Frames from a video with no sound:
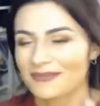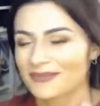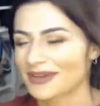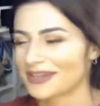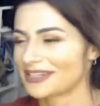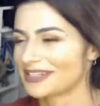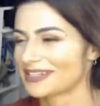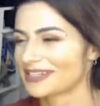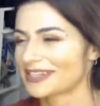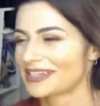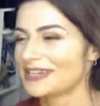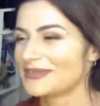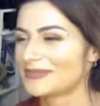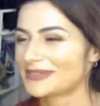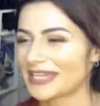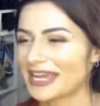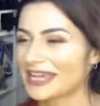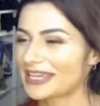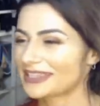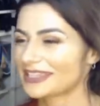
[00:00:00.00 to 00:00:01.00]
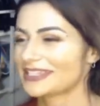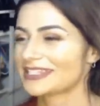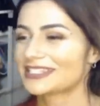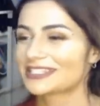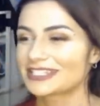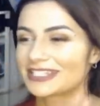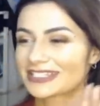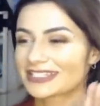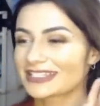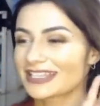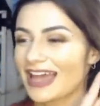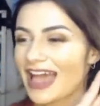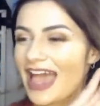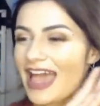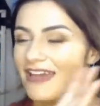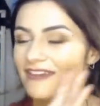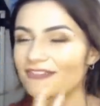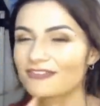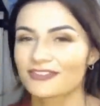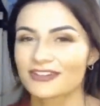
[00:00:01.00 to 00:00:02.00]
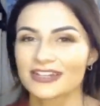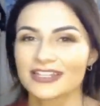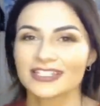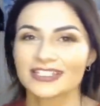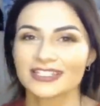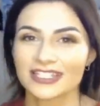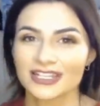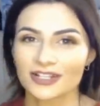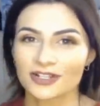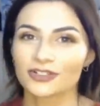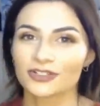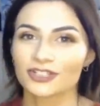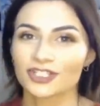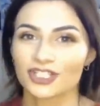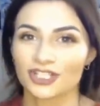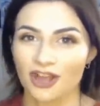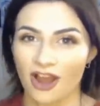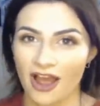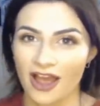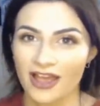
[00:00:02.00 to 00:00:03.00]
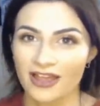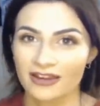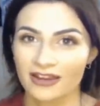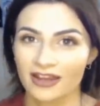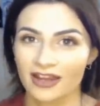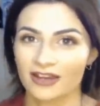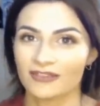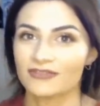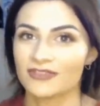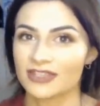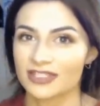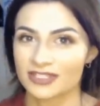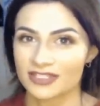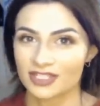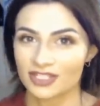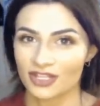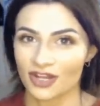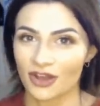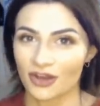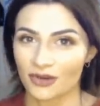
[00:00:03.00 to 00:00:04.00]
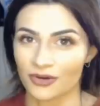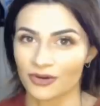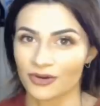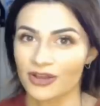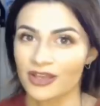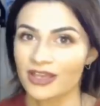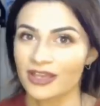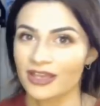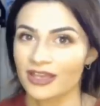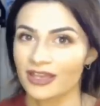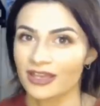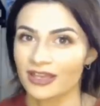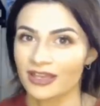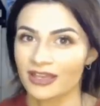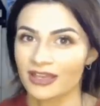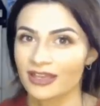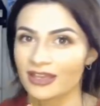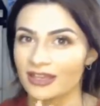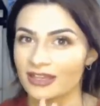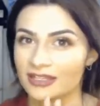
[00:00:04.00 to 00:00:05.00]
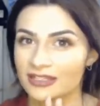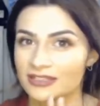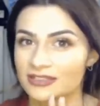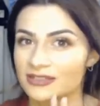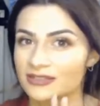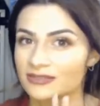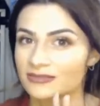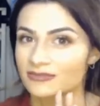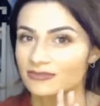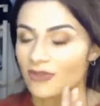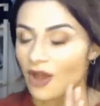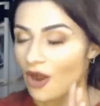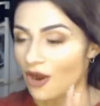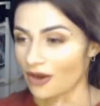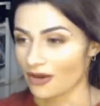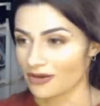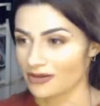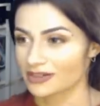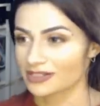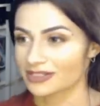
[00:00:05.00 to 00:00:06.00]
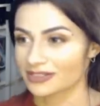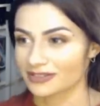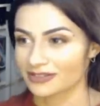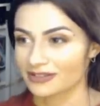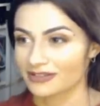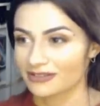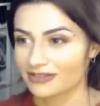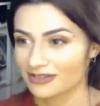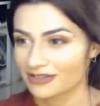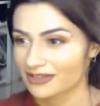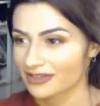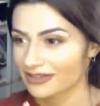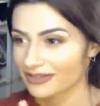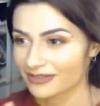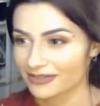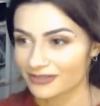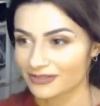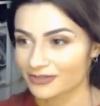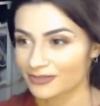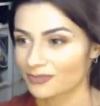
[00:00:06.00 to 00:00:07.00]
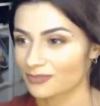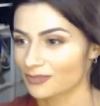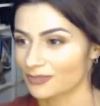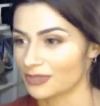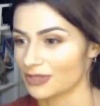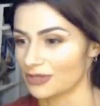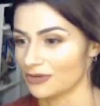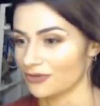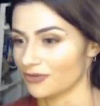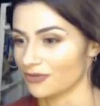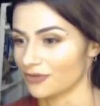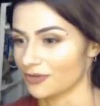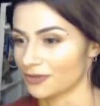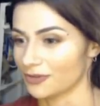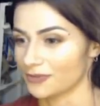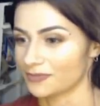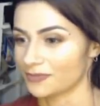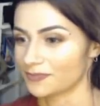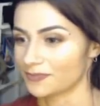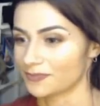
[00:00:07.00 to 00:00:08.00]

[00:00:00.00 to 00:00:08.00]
gonna keep saying this just every single shot of this show is art beautiful